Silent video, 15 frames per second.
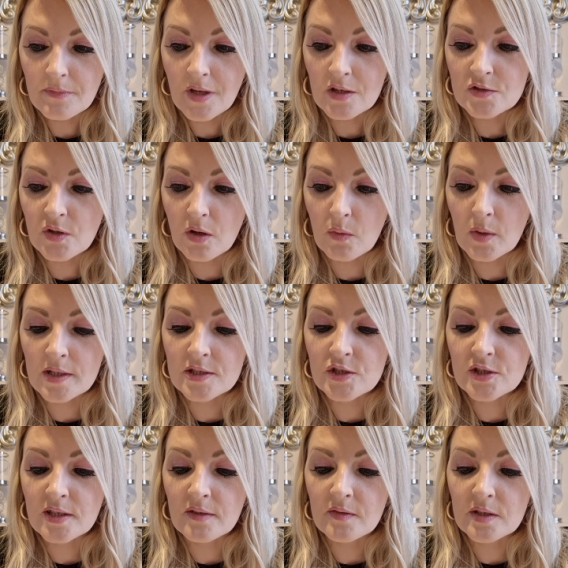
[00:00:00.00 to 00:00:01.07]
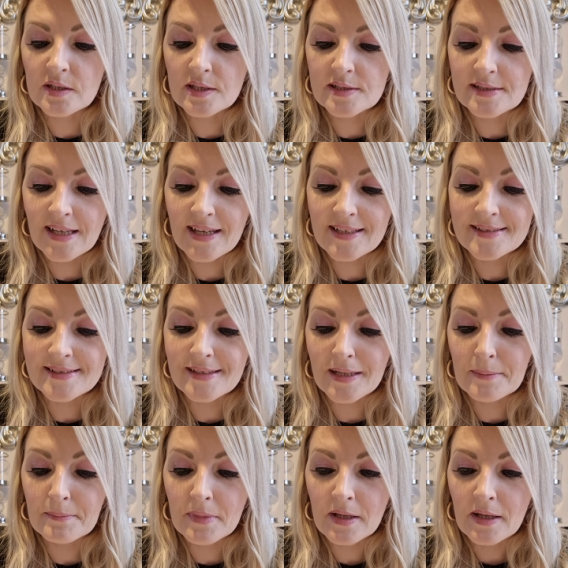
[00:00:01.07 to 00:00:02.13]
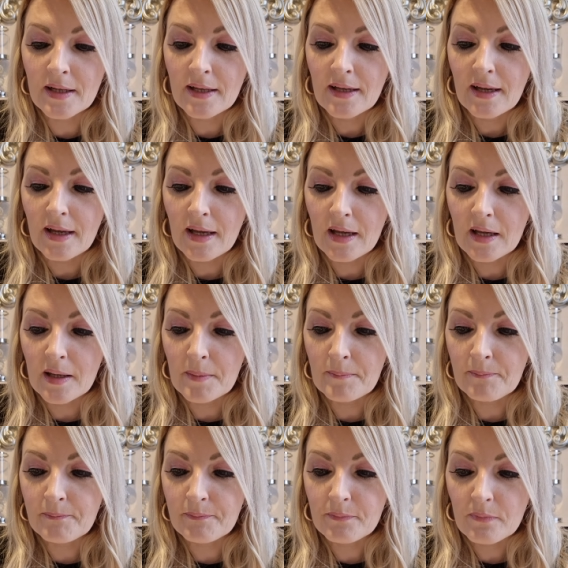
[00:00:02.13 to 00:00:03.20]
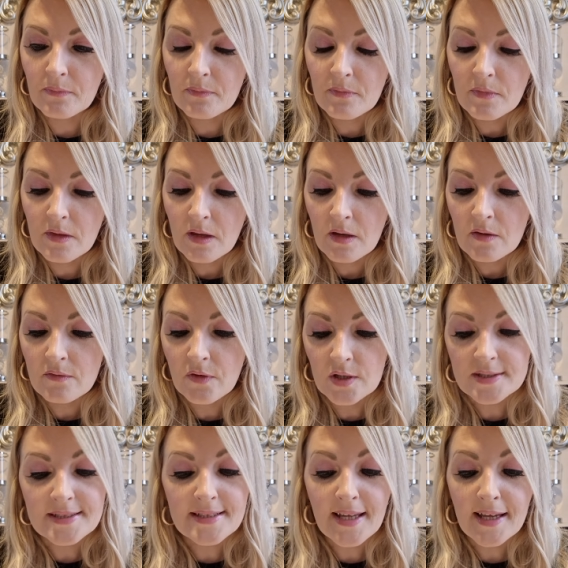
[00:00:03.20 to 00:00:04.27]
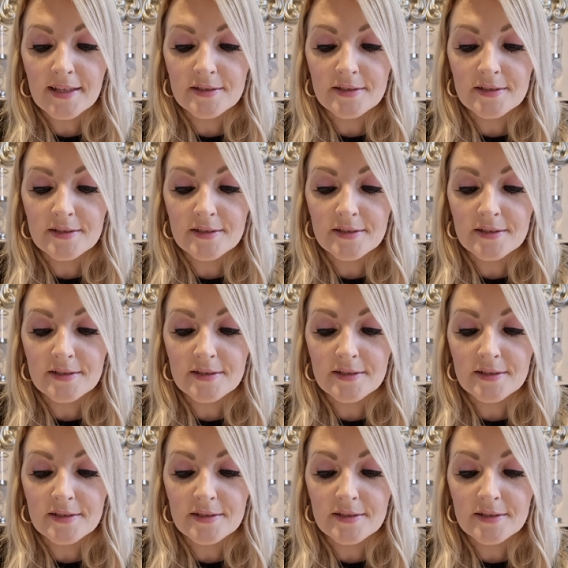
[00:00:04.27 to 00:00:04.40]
So I want to just give you this uh, Psalm um, for today.